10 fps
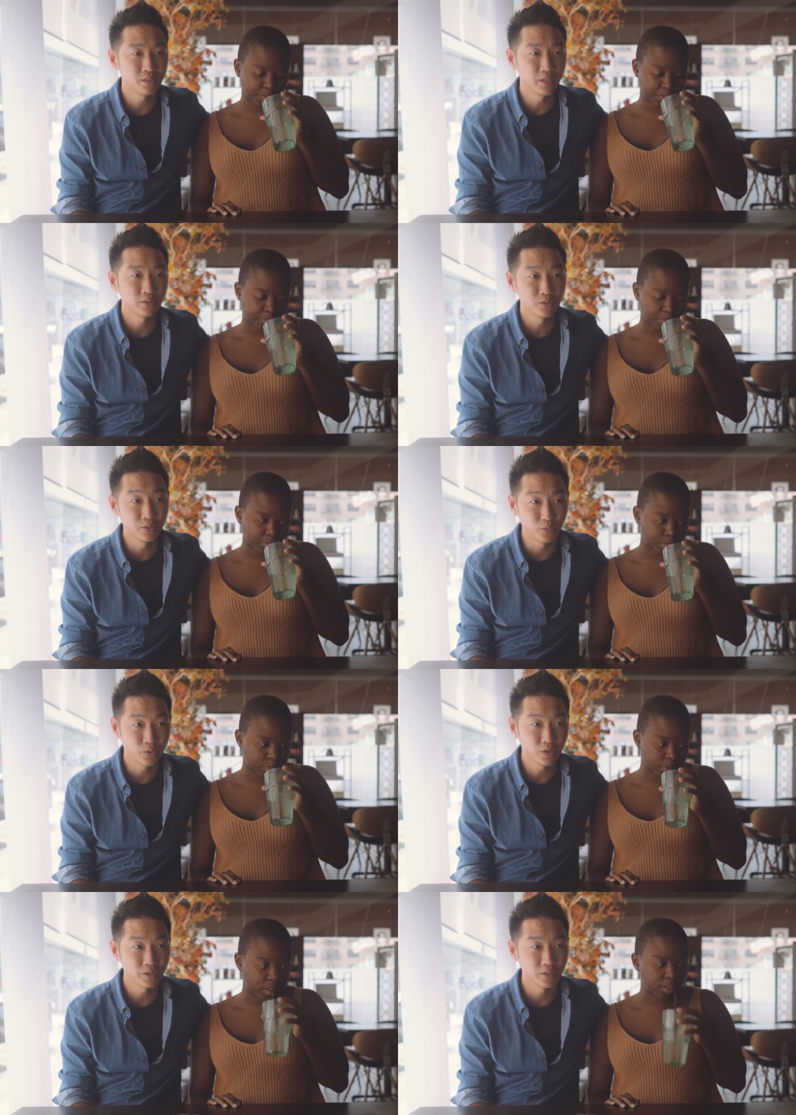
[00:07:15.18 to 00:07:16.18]
Speaker 1: to like do your
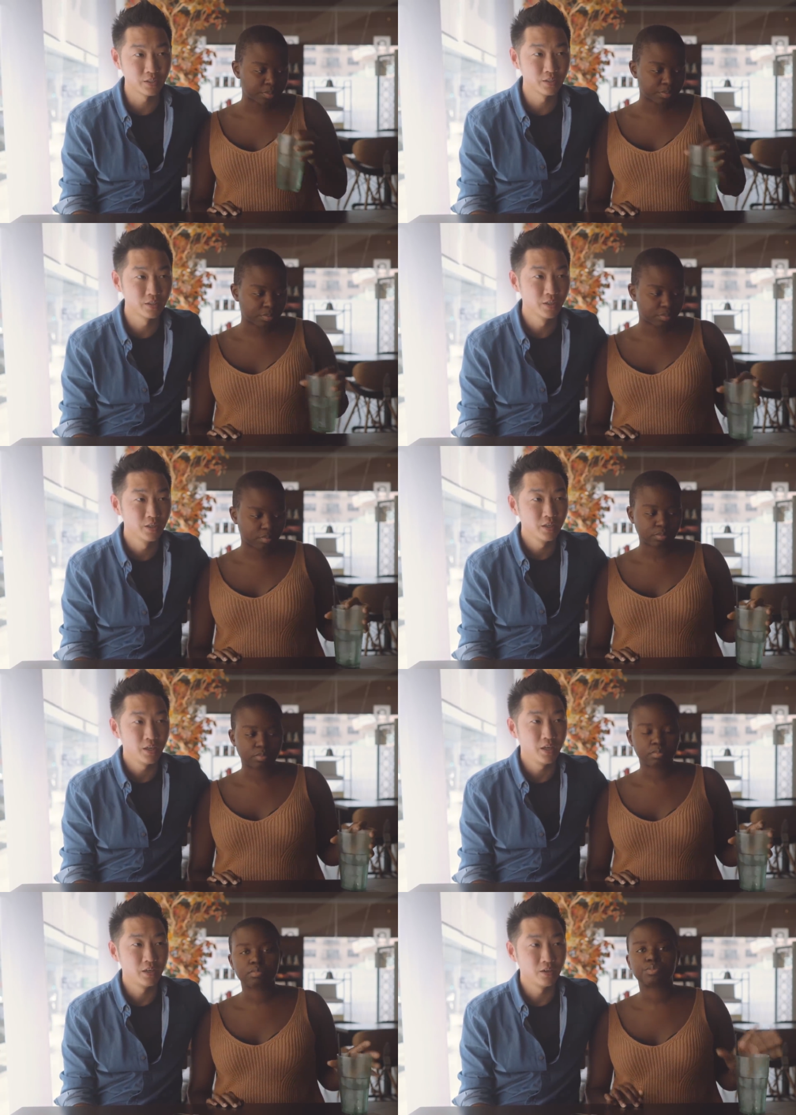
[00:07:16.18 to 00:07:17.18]
work
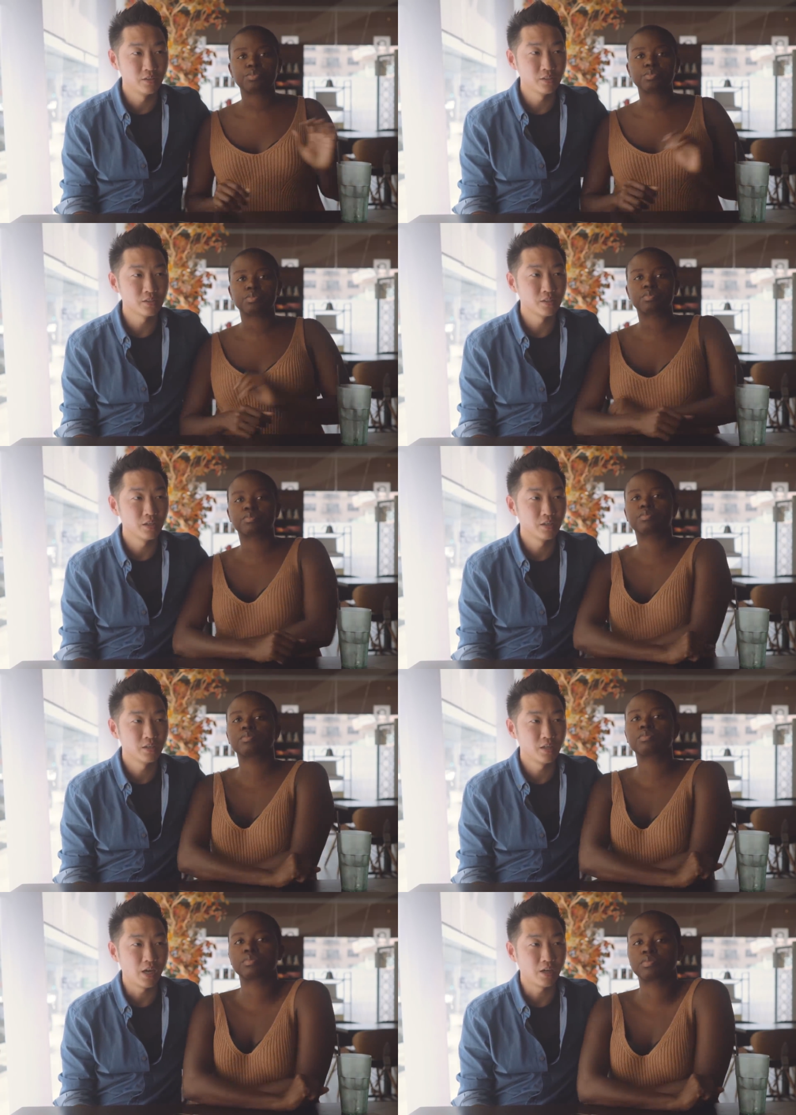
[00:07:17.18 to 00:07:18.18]
and and just
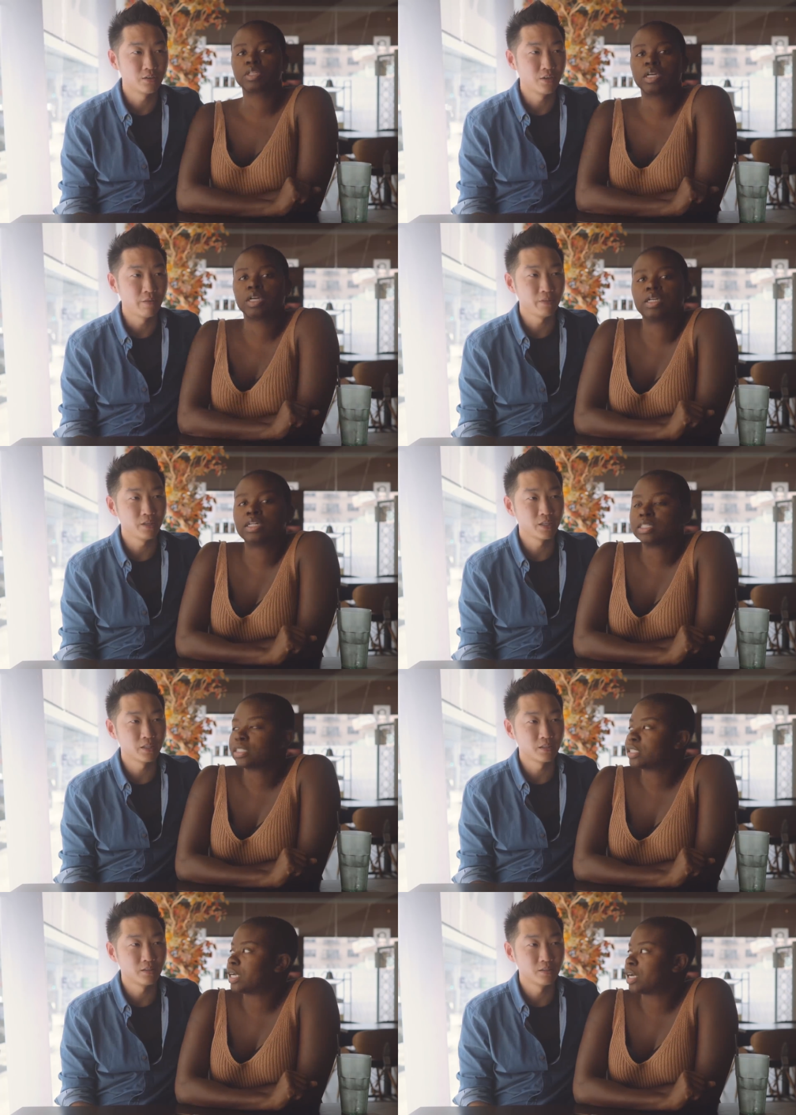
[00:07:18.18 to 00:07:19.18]
I don't know. I feel like
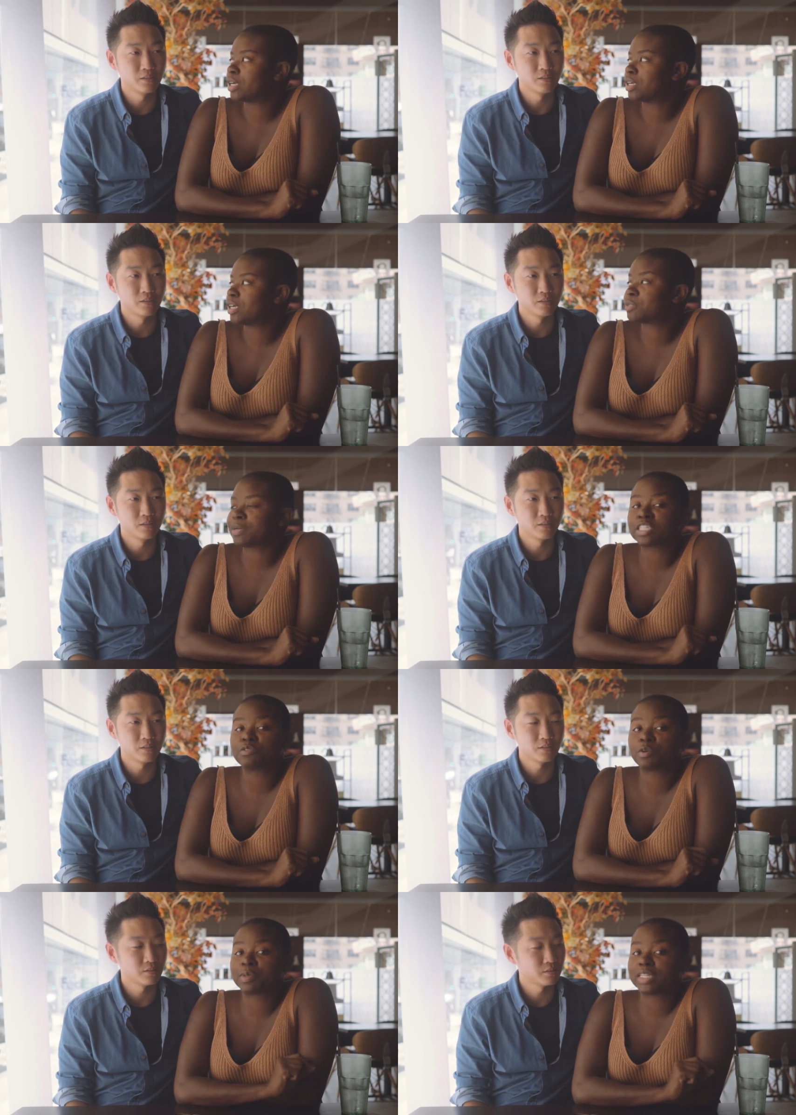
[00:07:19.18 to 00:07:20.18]
yeah.
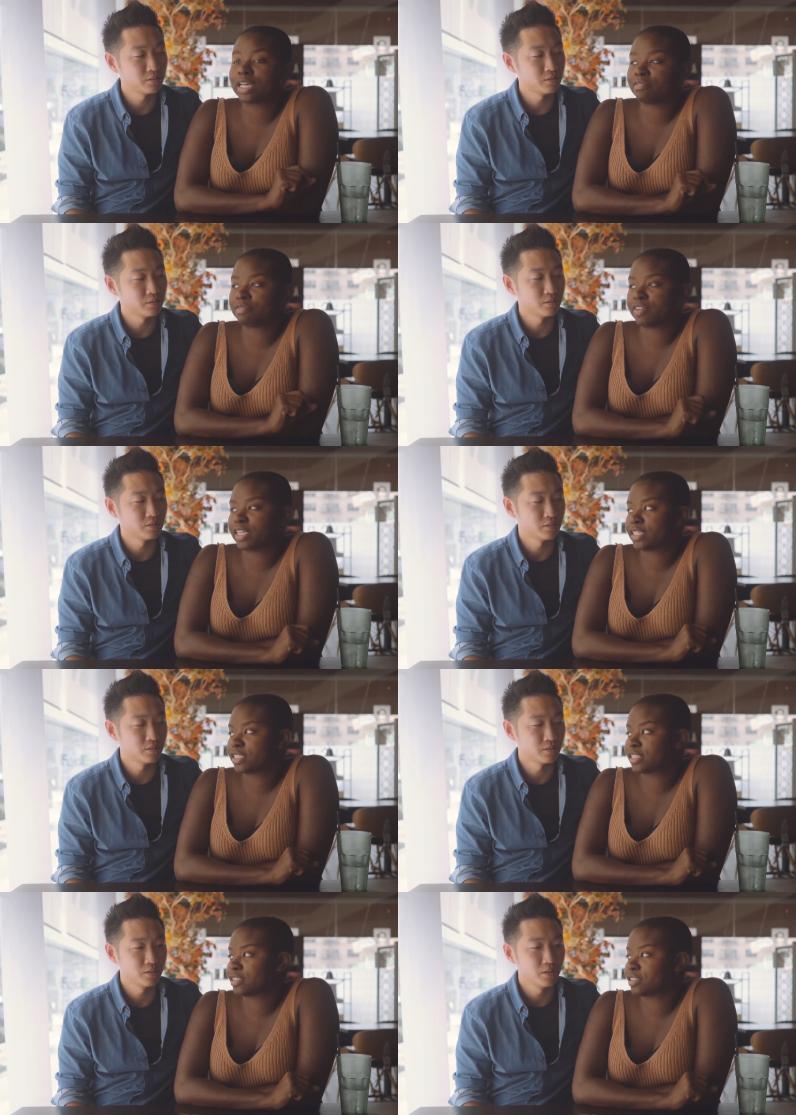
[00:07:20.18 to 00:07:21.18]
Speaker 2: especially where we live in
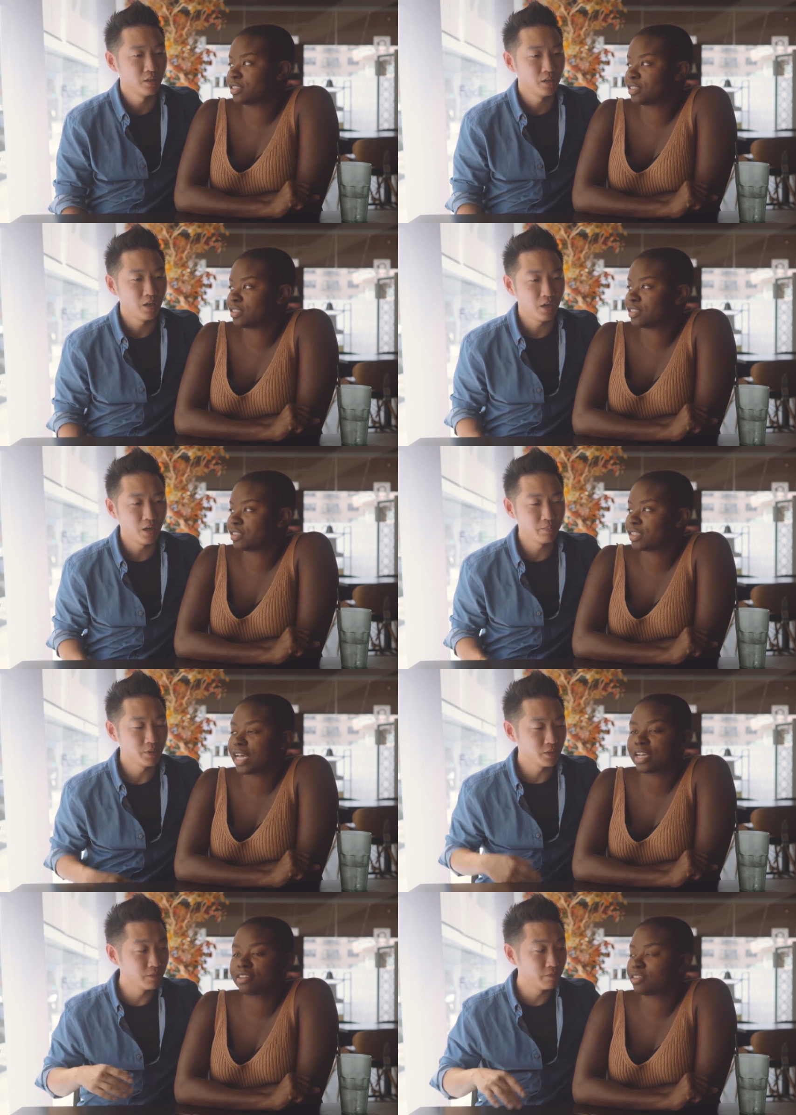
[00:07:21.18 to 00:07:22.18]
Venice.
Speaker 1: I
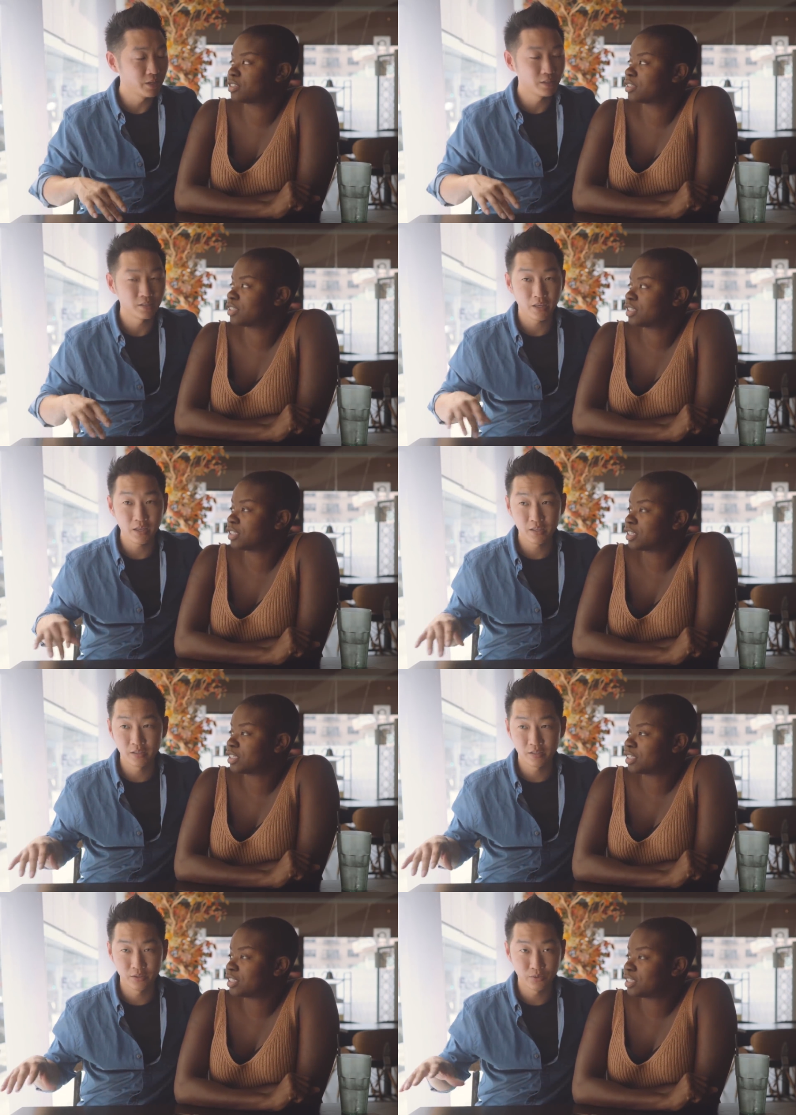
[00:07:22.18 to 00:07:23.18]
mean, in Venice
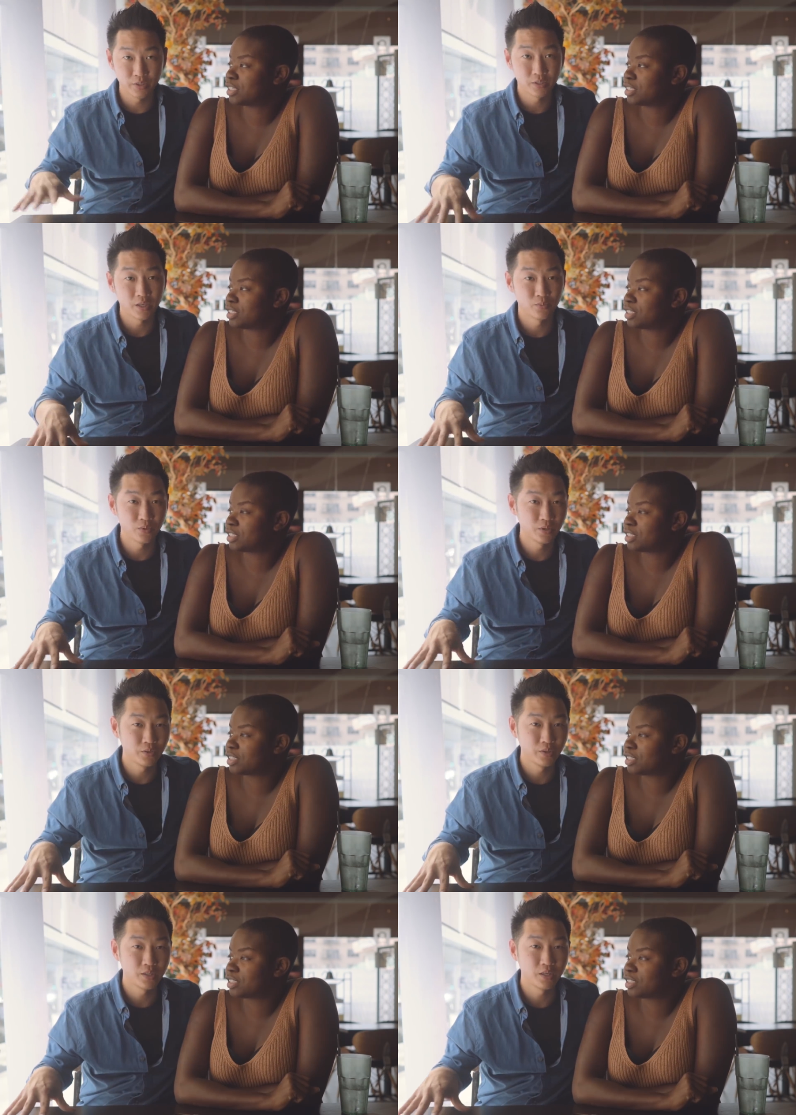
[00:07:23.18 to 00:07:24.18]
and in Koreatown, we're in
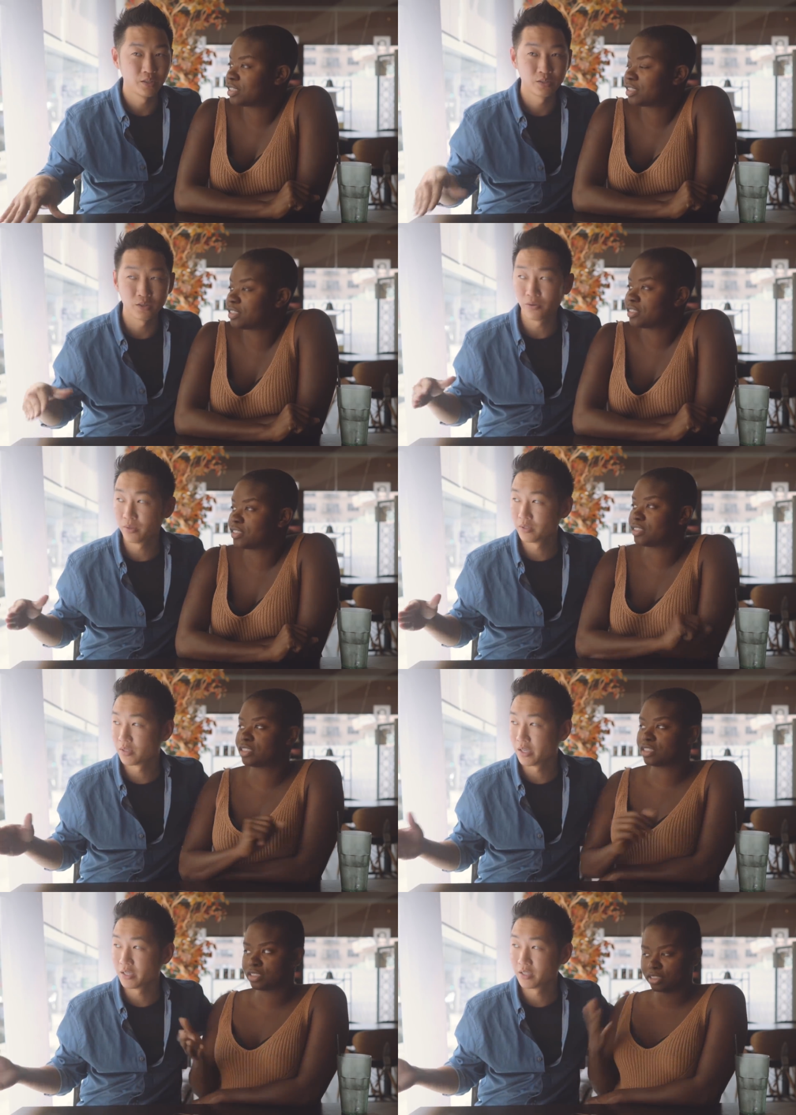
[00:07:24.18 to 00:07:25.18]
Koreatown. There's
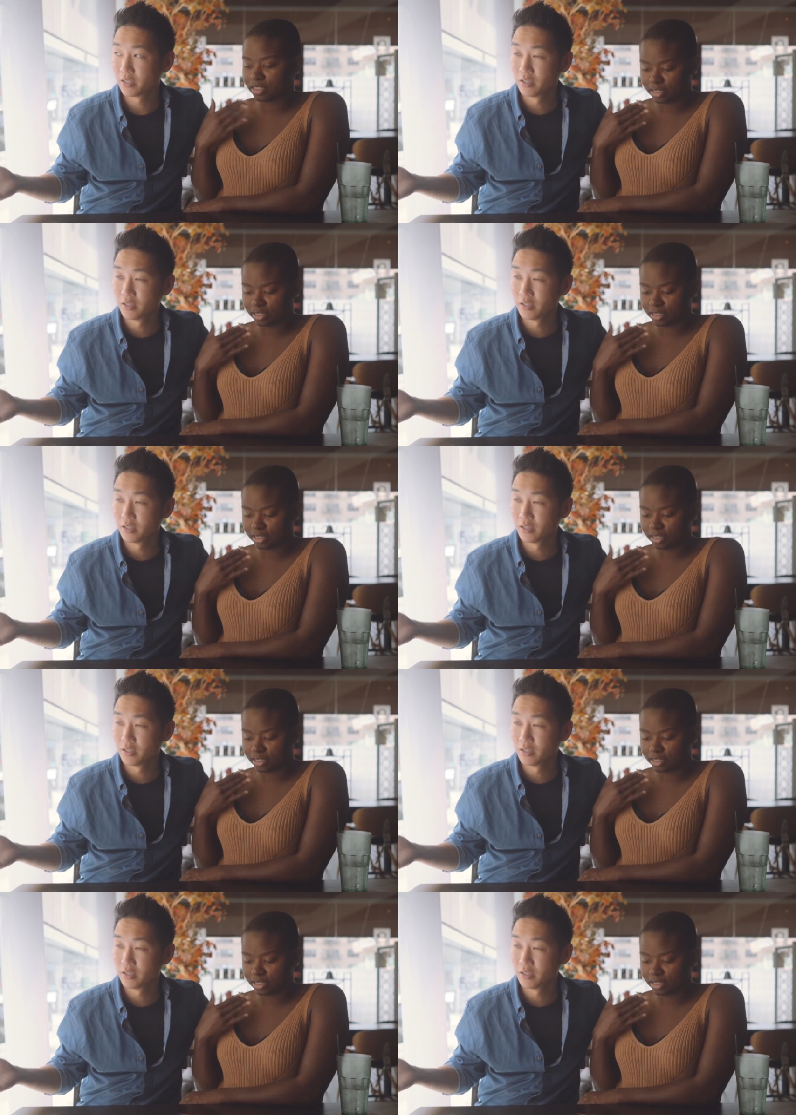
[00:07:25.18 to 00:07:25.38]
always like